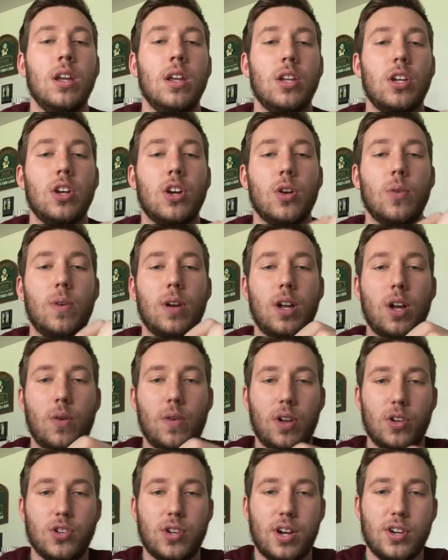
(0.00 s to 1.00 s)
you're gonna wanna go, and
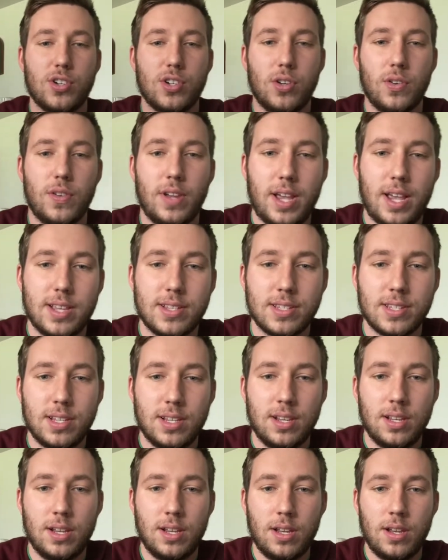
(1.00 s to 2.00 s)
I'll try to show you guys,
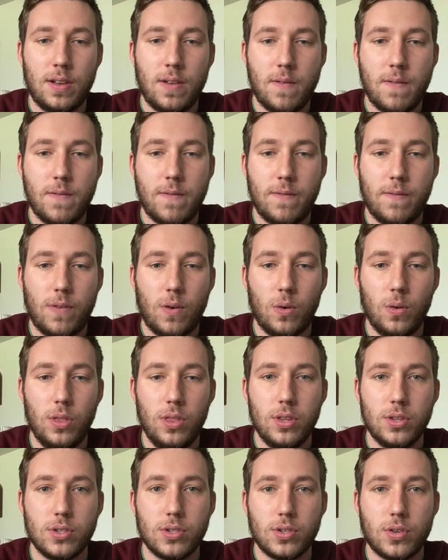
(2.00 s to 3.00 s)
fold
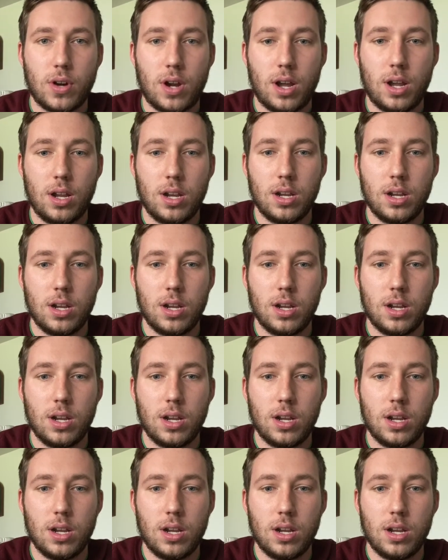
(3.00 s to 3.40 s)
the straw